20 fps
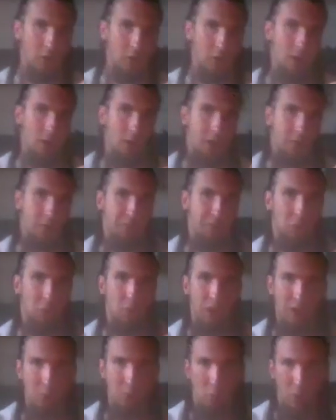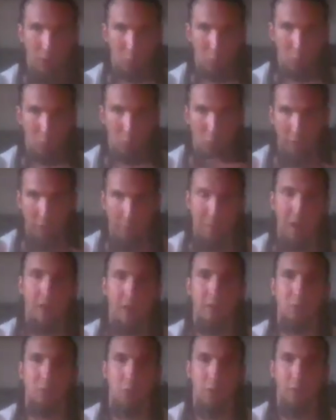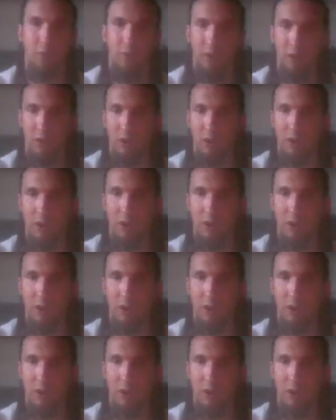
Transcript: between what would have been sort of a, in,